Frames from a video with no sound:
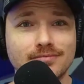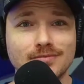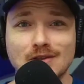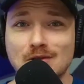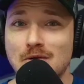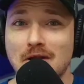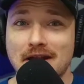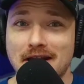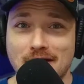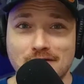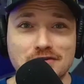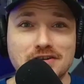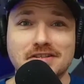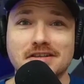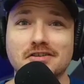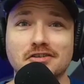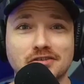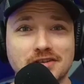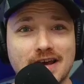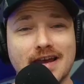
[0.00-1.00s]
right? Every
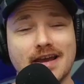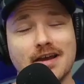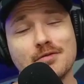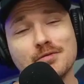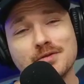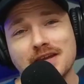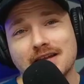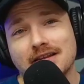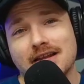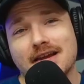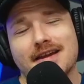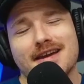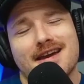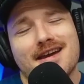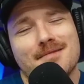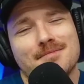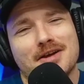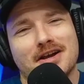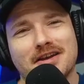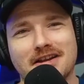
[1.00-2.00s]
single day I would get like, eh,
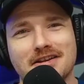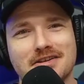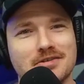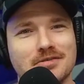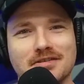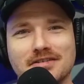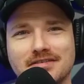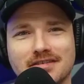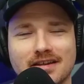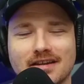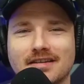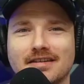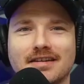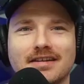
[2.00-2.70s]
I'm not going to do this today.